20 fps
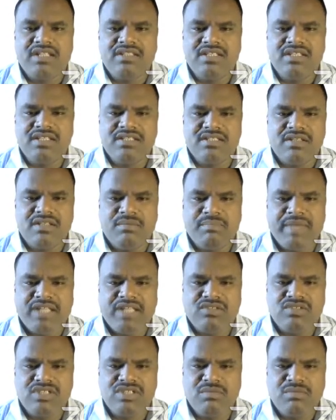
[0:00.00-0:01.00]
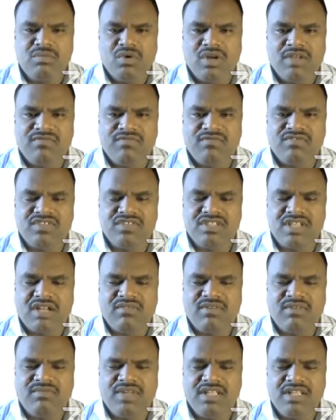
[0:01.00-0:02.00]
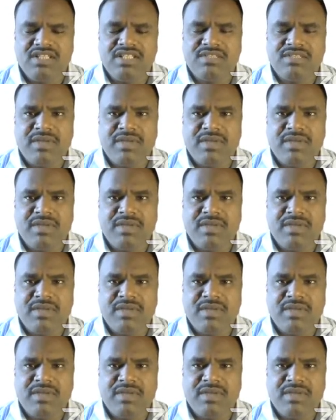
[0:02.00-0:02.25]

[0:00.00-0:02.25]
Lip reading: this pathogen mode of survival, this